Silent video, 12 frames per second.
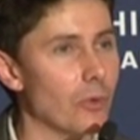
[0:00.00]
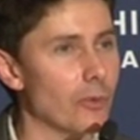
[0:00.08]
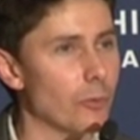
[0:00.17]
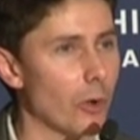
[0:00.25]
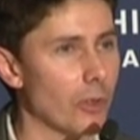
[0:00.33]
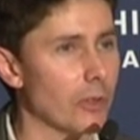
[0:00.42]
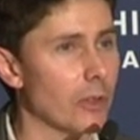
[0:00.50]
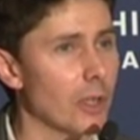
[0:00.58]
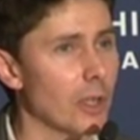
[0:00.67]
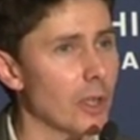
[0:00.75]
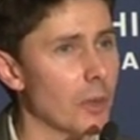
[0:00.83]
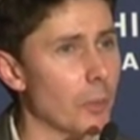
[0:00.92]
There was one
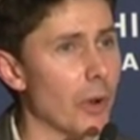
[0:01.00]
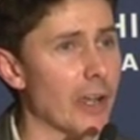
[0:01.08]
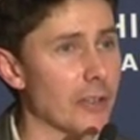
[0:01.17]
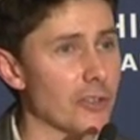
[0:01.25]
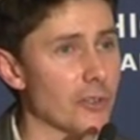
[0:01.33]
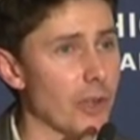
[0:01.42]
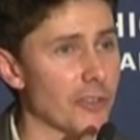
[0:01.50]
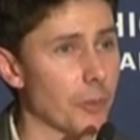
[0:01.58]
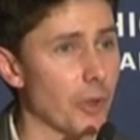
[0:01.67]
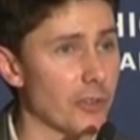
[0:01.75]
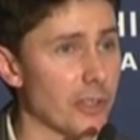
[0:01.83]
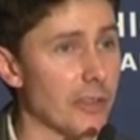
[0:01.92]
branch where
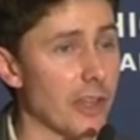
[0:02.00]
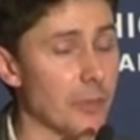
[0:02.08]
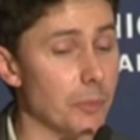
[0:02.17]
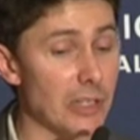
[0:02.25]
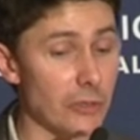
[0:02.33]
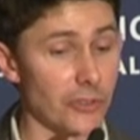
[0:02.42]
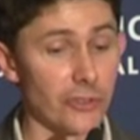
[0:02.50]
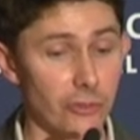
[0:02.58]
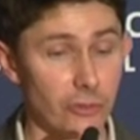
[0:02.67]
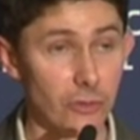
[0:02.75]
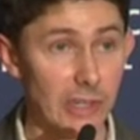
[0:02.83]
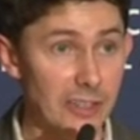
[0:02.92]
supposedly they'd built a
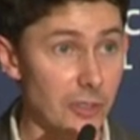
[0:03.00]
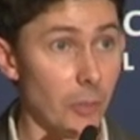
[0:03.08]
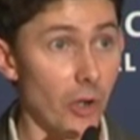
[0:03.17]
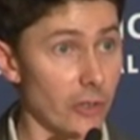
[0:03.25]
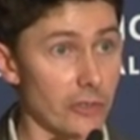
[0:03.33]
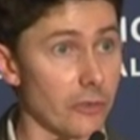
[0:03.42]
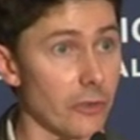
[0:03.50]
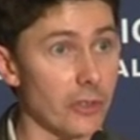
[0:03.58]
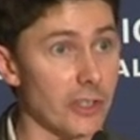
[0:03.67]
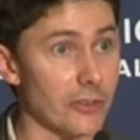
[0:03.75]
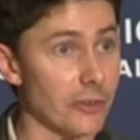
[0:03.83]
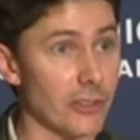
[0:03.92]
sort of letterbox for
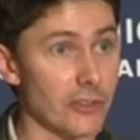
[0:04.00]
these